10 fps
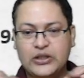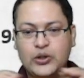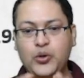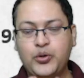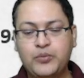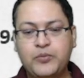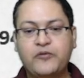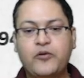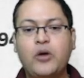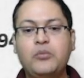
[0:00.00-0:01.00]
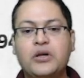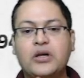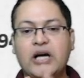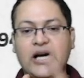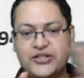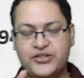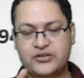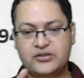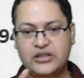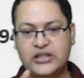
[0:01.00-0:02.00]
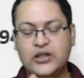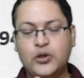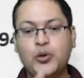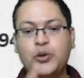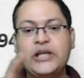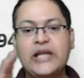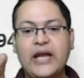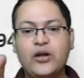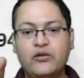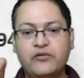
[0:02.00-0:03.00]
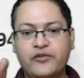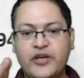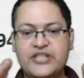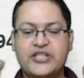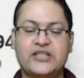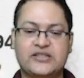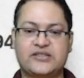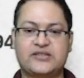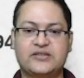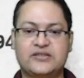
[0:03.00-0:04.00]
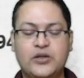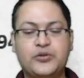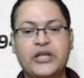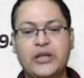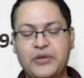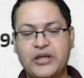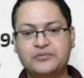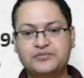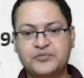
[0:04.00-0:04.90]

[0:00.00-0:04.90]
go to perform Hajj in the holy land of Hijaz, Saudi Arabia,